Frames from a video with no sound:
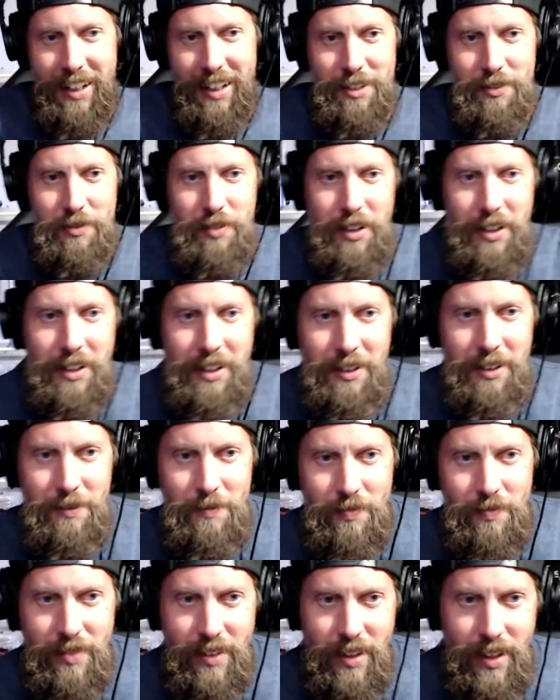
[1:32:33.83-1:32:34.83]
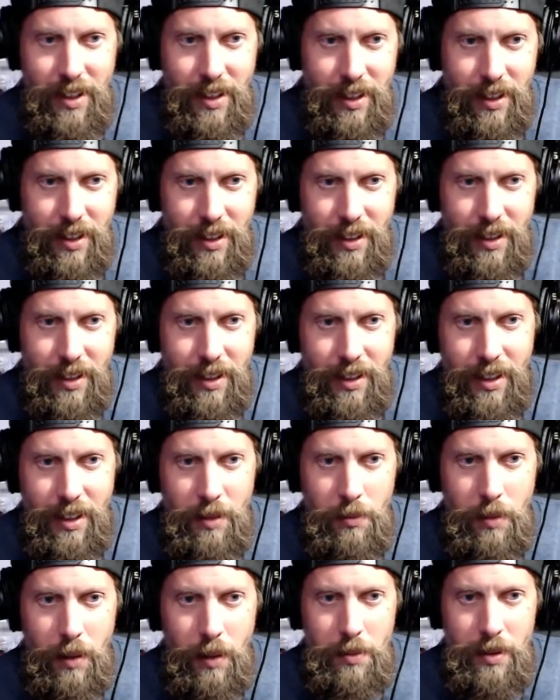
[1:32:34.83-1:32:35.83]
That's funny.
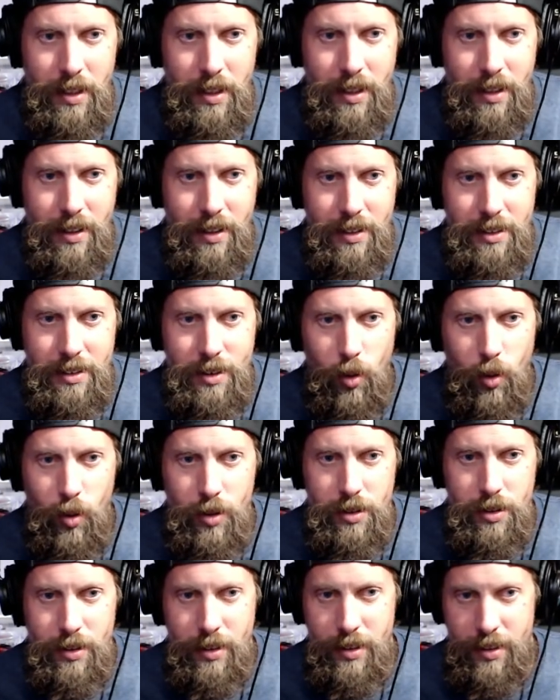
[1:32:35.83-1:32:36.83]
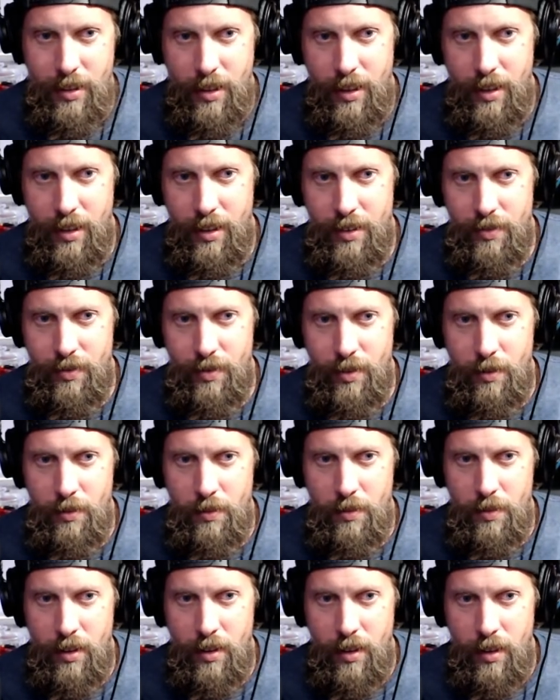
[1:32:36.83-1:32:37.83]
He might be getting his Toys R Us kids
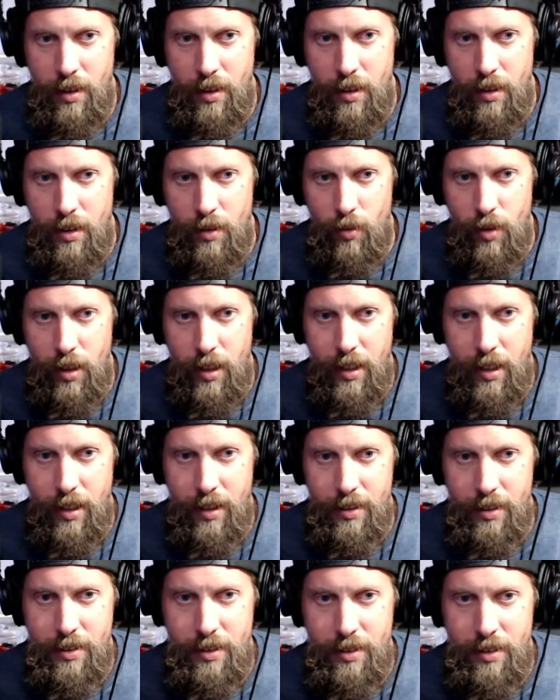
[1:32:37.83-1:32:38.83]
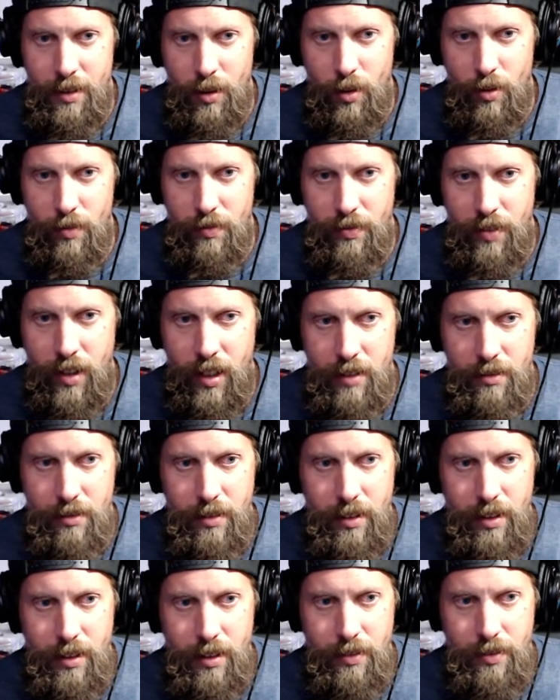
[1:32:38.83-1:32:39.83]
from White House's own
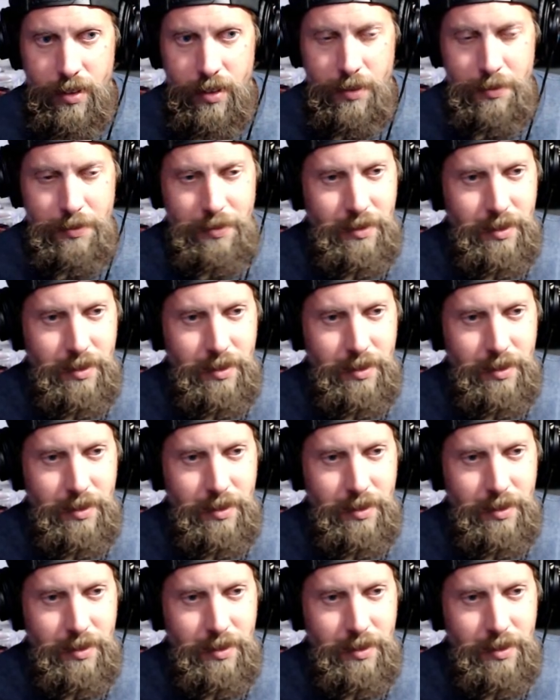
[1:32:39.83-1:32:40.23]
final gift.